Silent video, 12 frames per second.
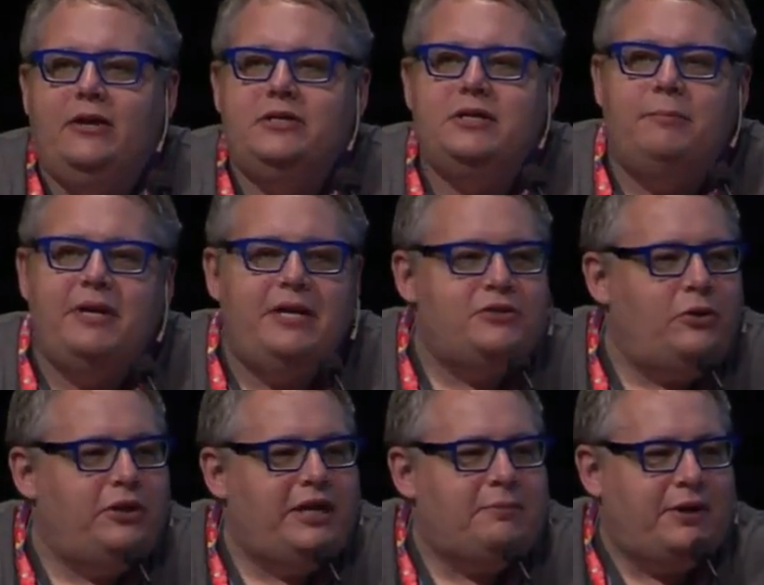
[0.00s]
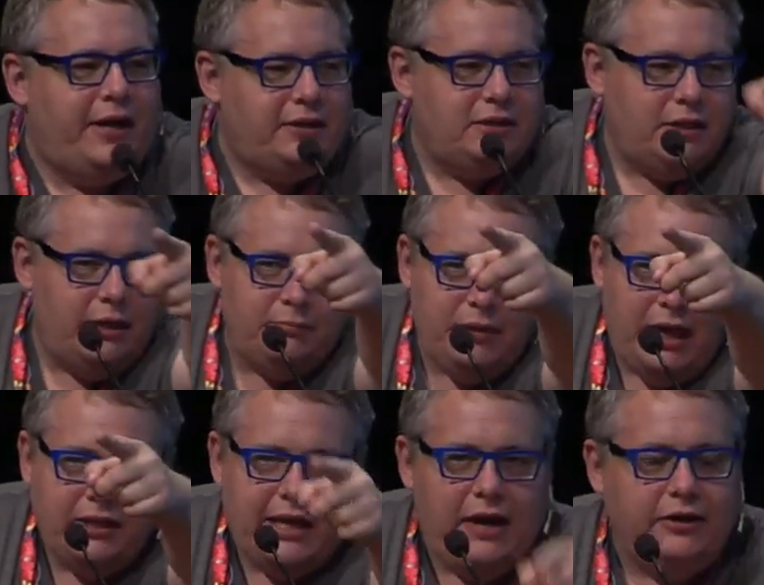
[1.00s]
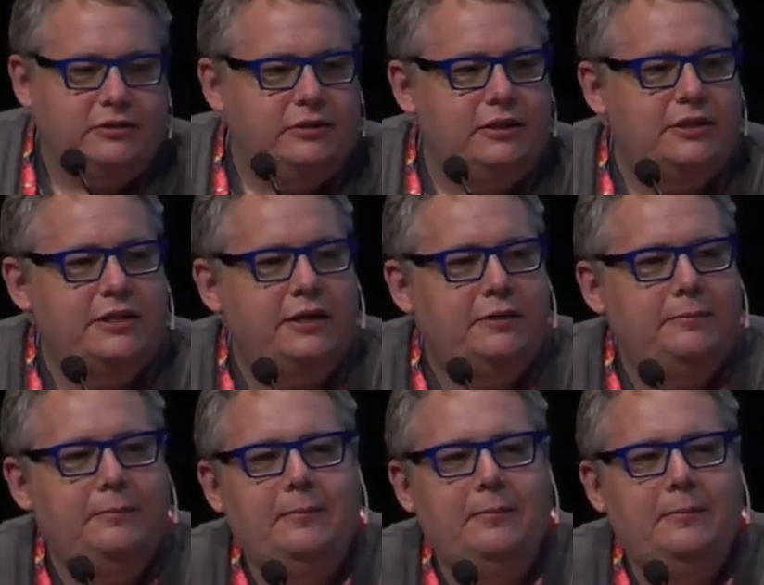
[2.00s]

somebody is holding up their hand up on the aisle in the center.